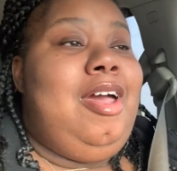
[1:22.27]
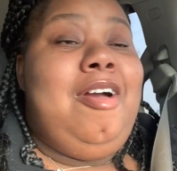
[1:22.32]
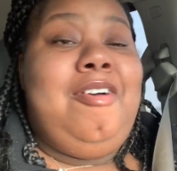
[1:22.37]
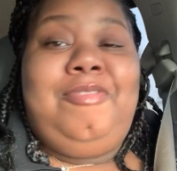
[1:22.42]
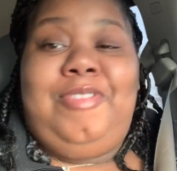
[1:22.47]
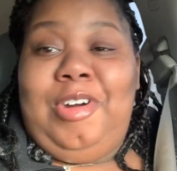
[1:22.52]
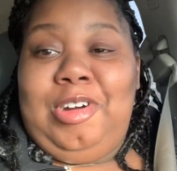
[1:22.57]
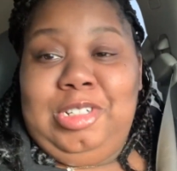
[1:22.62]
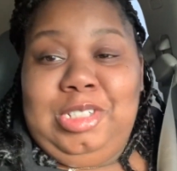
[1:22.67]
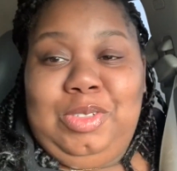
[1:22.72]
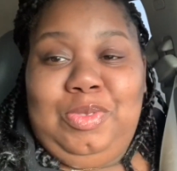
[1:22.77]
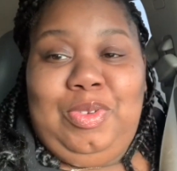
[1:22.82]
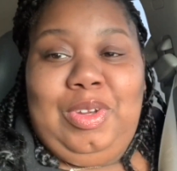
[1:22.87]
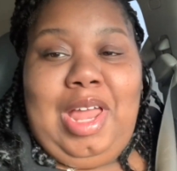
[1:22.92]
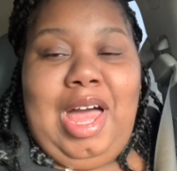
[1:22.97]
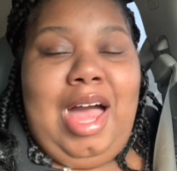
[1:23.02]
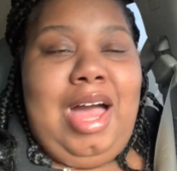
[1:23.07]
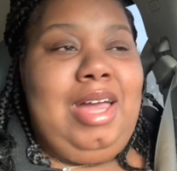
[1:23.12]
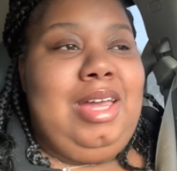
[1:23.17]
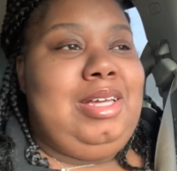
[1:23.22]
first
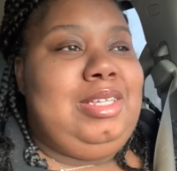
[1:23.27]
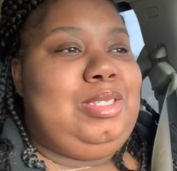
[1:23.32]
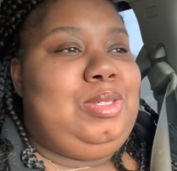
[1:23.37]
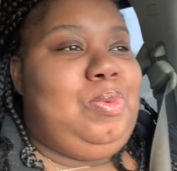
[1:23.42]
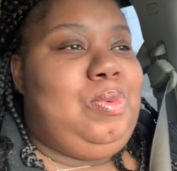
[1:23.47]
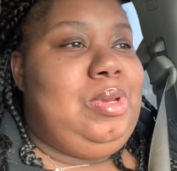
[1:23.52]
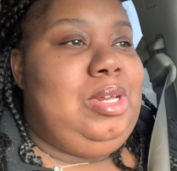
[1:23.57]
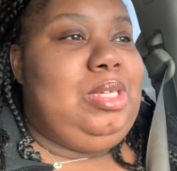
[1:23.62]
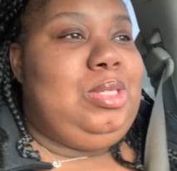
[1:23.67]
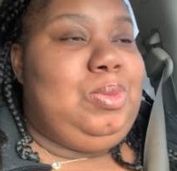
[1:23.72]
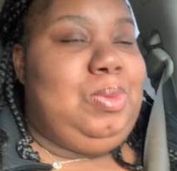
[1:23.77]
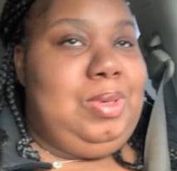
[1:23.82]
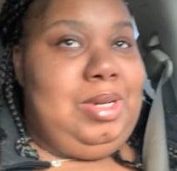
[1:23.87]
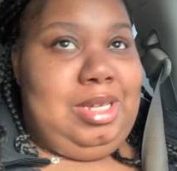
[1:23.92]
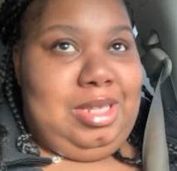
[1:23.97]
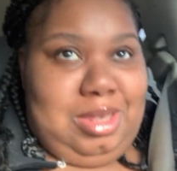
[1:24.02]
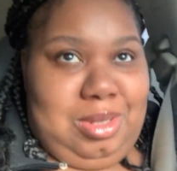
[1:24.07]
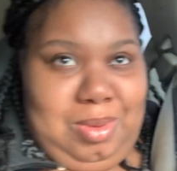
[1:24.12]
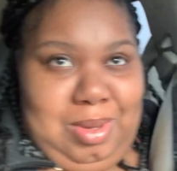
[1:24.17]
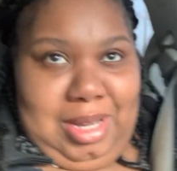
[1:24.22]
vlog of
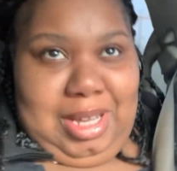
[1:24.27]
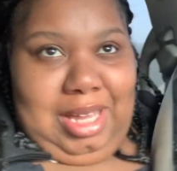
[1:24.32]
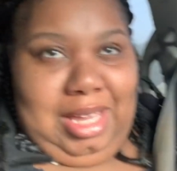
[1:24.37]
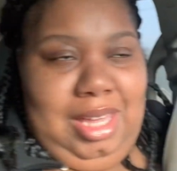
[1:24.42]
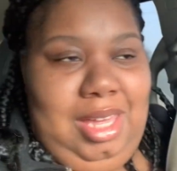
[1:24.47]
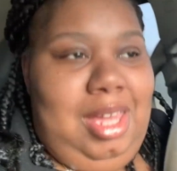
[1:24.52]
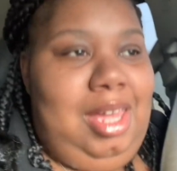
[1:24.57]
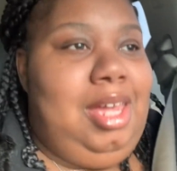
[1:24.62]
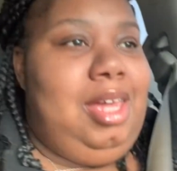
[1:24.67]
2023.